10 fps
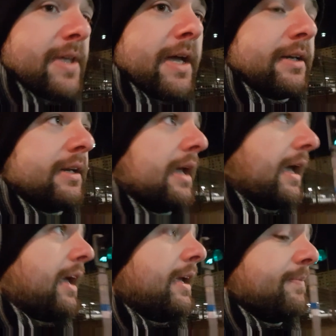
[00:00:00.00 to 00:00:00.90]
that,
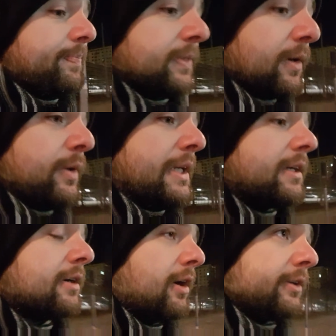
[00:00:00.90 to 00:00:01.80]
hey, we
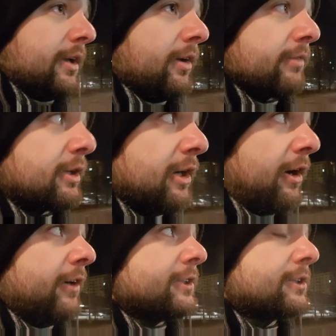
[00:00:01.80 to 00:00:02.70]
can cut a lot of
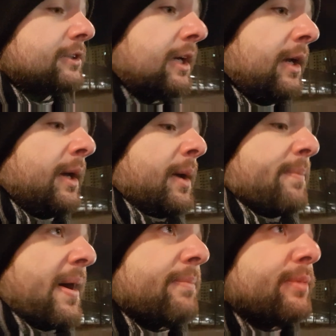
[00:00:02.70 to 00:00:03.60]
cost
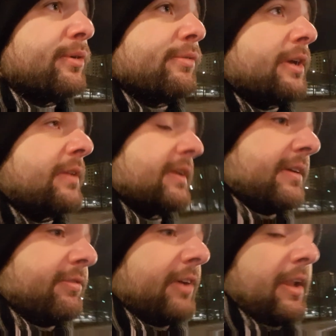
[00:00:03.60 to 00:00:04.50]
by moving the
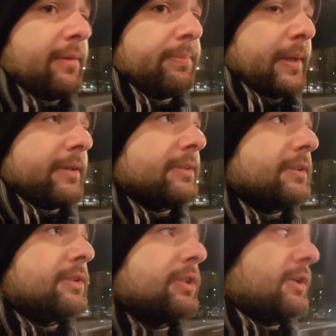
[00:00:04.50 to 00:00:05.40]
development
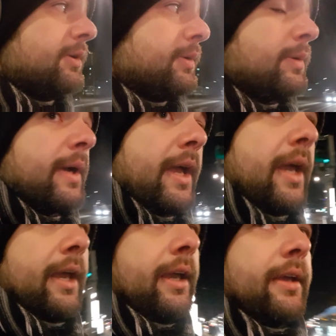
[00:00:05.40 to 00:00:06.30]
to
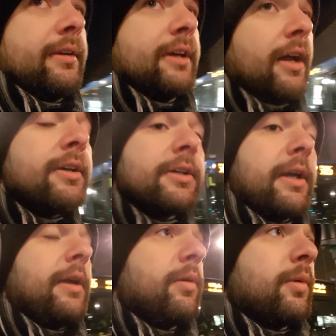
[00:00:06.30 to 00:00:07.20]
a
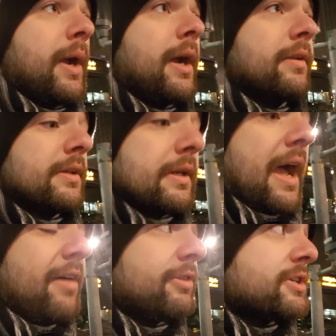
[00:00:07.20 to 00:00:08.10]
country where the
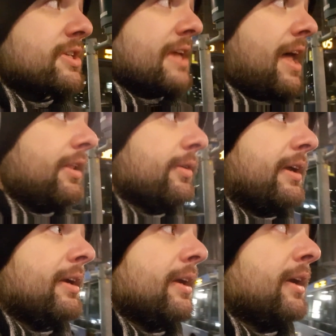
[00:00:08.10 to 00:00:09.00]
average
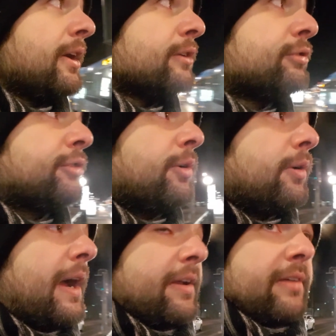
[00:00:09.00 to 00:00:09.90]
salary
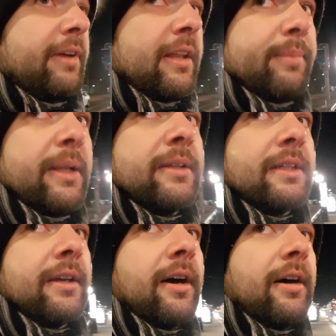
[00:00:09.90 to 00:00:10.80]
for and
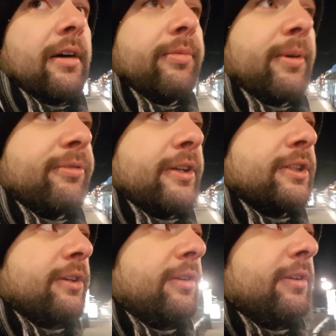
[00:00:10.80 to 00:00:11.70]
availability of
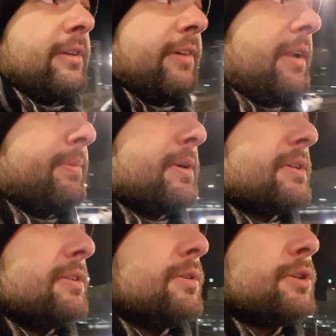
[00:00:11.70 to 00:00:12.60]
professional
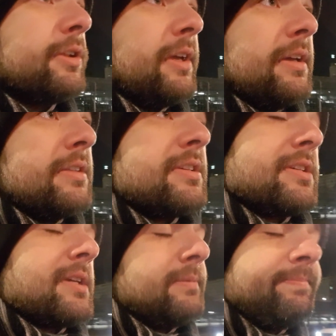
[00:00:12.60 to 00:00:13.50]
developers, and usually
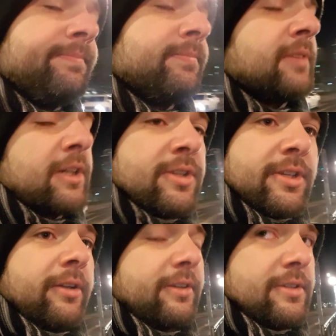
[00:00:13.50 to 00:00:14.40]
it's
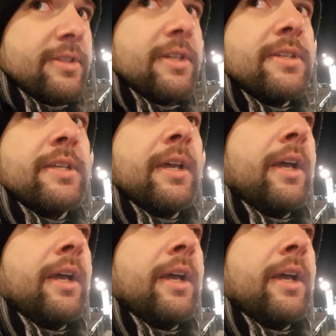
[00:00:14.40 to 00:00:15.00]
consultancies,